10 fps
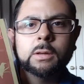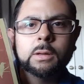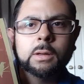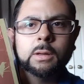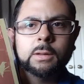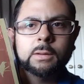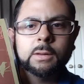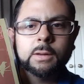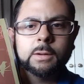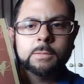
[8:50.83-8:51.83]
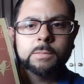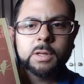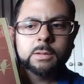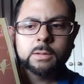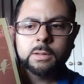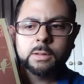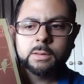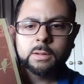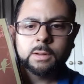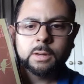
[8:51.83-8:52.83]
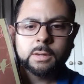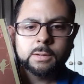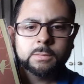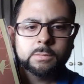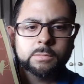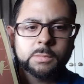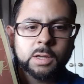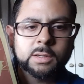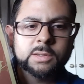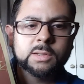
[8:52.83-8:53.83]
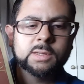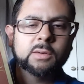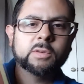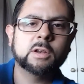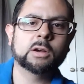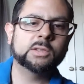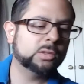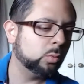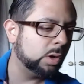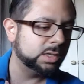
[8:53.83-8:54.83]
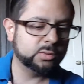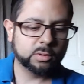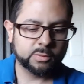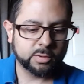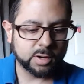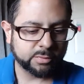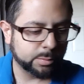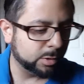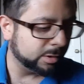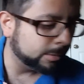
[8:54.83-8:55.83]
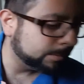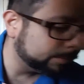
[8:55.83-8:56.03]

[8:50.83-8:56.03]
and I think he's definitely an artist to watch for if you're not familiar.